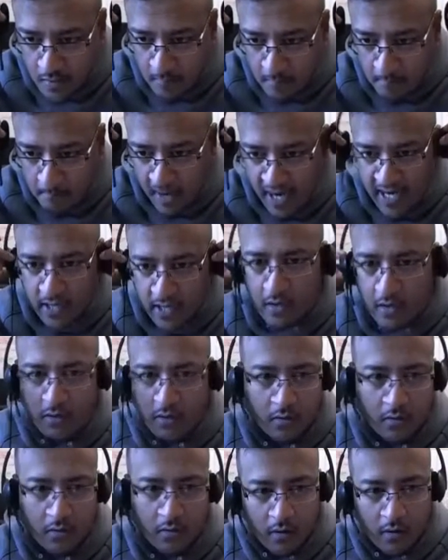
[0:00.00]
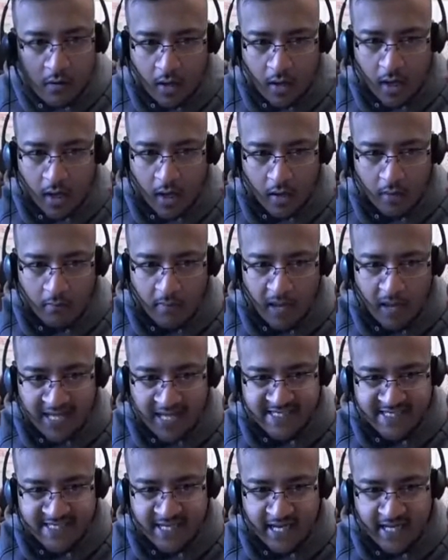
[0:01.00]
mic
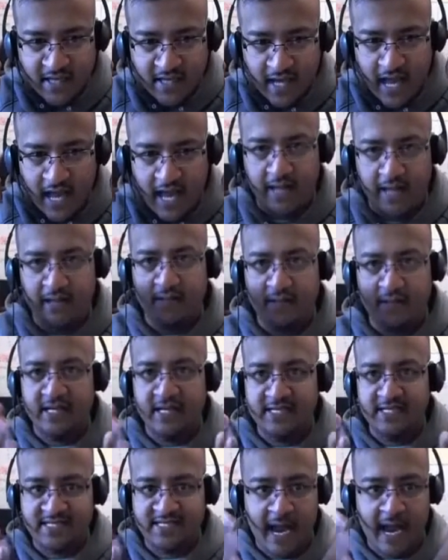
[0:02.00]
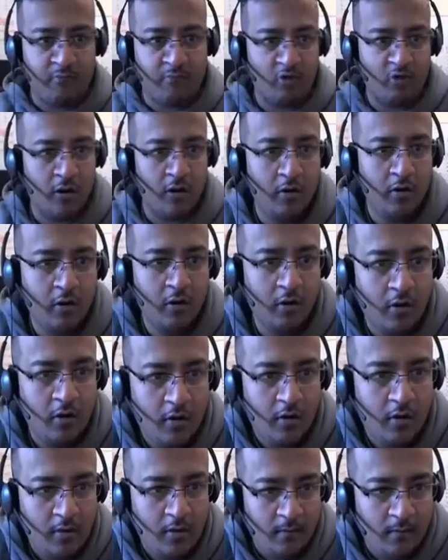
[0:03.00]
headset and this camera.
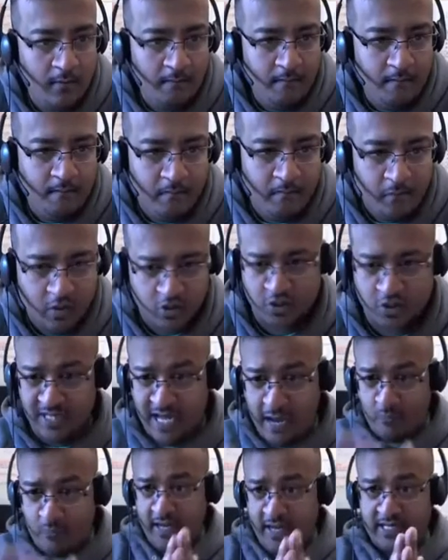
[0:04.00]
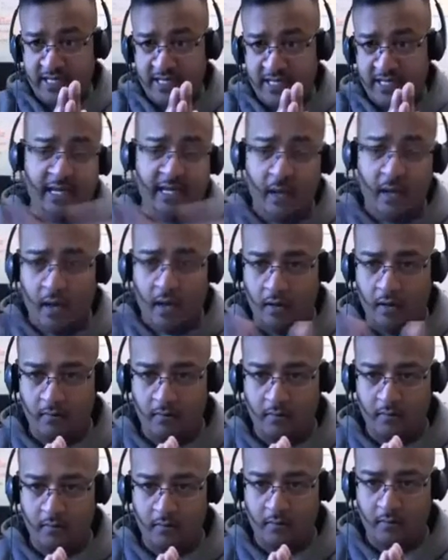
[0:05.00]
So that way it's
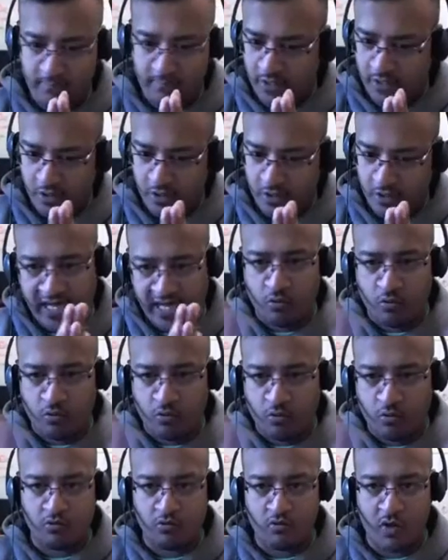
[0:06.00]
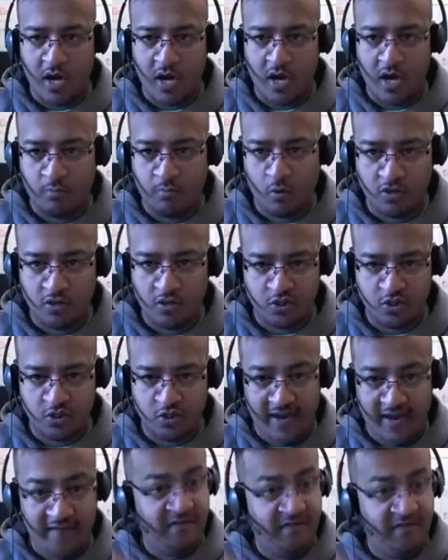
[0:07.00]
equal across the board.
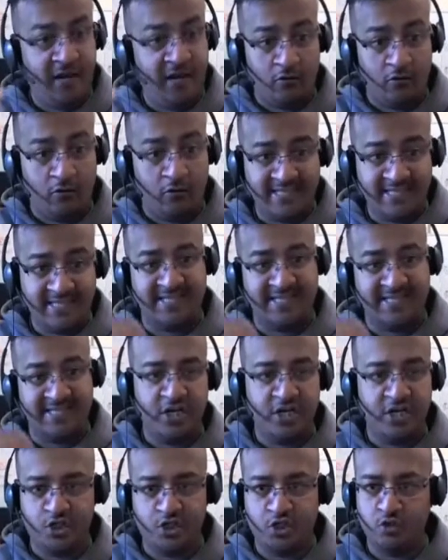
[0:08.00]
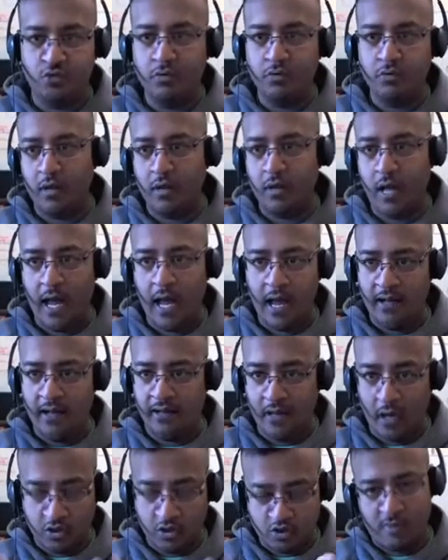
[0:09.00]
So if there is an issue
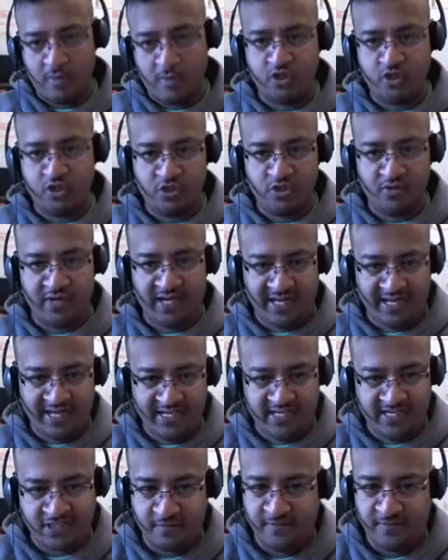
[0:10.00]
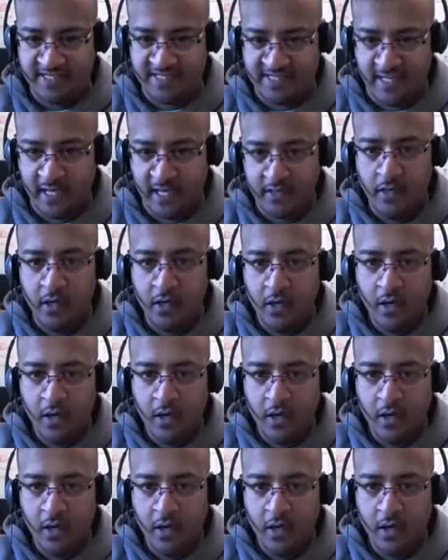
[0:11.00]
and a troubleshooting needs to be done,